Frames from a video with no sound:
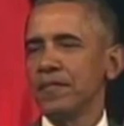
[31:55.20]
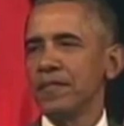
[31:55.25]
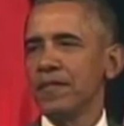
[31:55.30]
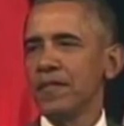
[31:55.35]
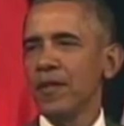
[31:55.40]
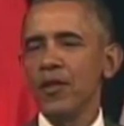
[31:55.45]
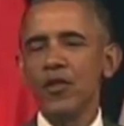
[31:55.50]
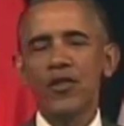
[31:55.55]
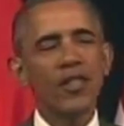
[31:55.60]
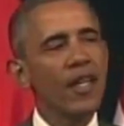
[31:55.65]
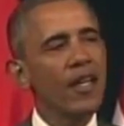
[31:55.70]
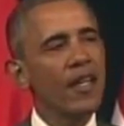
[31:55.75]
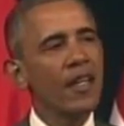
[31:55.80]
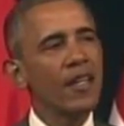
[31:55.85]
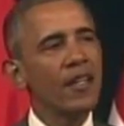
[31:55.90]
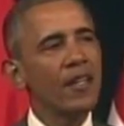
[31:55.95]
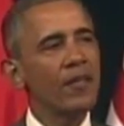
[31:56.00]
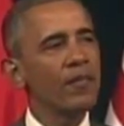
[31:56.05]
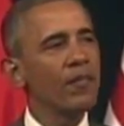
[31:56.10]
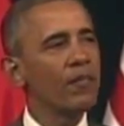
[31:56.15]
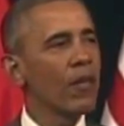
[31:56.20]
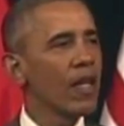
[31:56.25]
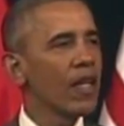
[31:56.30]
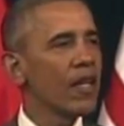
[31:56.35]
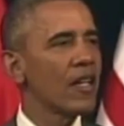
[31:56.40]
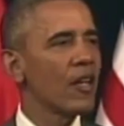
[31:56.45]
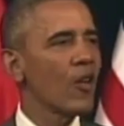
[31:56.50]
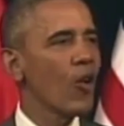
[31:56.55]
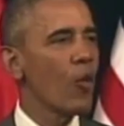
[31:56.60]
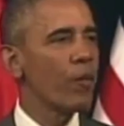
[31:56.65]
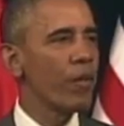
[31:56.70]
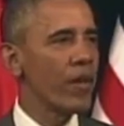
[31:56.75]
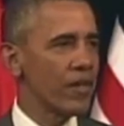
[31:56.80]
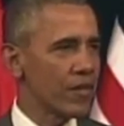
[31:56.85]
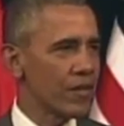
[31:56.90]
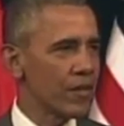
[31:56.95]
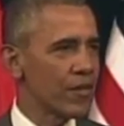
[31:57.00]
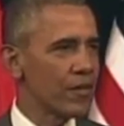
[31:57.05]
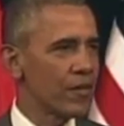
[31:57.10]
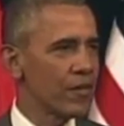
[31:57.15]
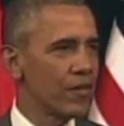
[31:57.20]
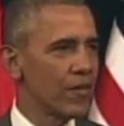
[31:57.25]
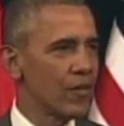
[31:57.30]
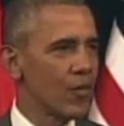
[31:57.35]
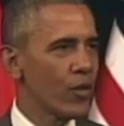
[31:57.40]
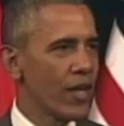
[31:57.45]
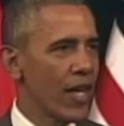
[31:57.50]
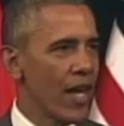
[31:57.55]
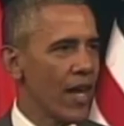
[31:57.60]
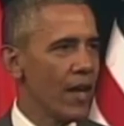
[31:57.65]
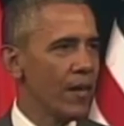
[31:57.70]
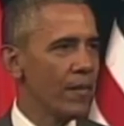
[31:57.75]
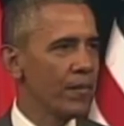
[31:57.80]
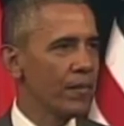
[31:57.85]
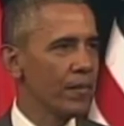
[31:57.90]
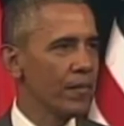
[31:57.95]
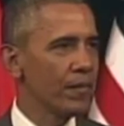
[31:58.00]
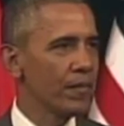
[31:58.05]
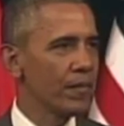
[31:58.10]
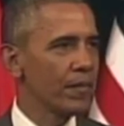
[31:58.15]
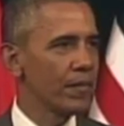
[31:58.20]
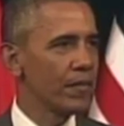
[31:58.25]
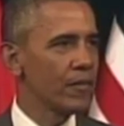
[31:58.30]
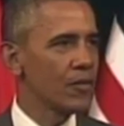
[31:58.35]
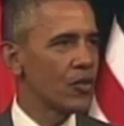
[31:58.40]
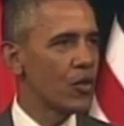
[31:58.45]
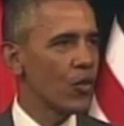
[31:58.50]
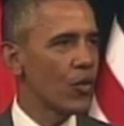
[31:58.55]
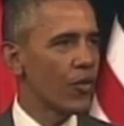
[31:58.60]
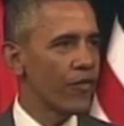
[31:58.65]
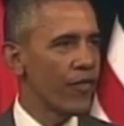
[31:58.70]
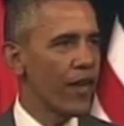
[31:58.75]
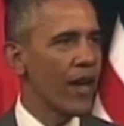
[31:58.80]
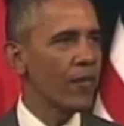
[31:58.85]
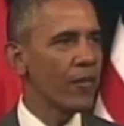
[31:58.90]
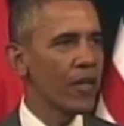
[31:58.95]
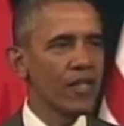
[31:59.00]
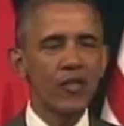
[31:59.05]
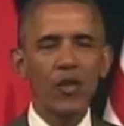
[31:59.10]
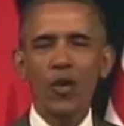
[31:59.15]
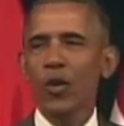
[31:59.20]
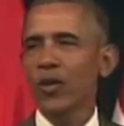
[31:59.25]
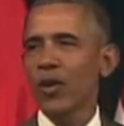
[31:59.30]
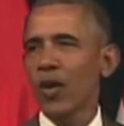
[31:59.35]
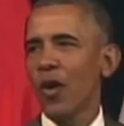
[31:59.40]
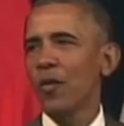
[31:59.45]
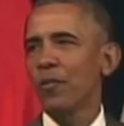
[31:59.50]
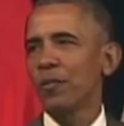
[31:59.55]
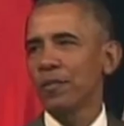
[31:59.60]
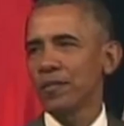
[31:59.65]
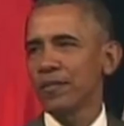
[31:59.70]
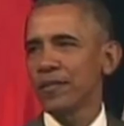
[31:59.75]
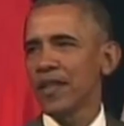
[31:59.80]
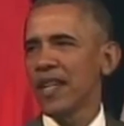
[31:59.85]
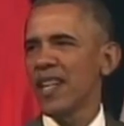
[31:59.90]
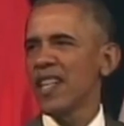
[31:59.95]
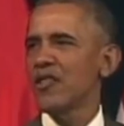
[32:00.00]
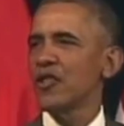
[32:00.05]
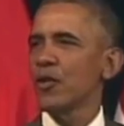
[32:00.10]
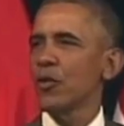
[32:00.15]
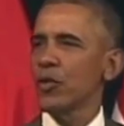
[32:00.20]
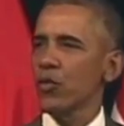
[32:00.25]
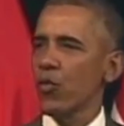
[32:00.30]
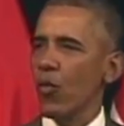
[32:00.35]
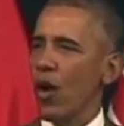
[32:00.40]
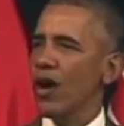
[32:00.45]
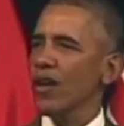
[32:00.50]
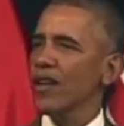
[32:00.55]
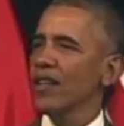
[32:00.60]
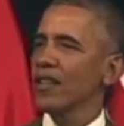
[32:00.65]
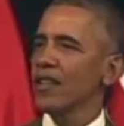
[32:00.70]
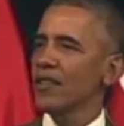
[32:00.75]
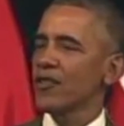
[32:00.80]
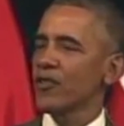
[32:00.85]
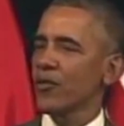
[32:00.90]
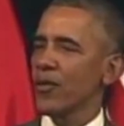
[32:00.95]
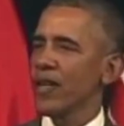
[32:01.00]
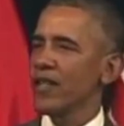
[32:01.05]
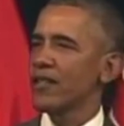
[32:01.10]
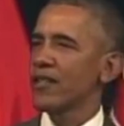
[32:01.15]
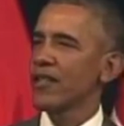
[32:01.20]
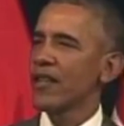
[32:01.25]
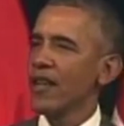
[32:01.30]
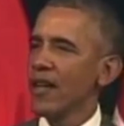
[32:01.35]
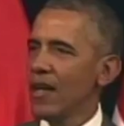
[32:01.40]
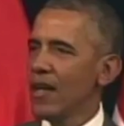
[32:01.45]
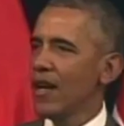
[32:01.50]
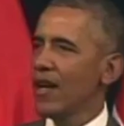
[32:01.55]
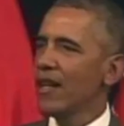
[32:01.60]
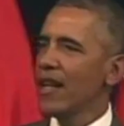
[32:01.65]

You see it in Melinda Lopez, who came to her family's old home. And as she was walking the streets, an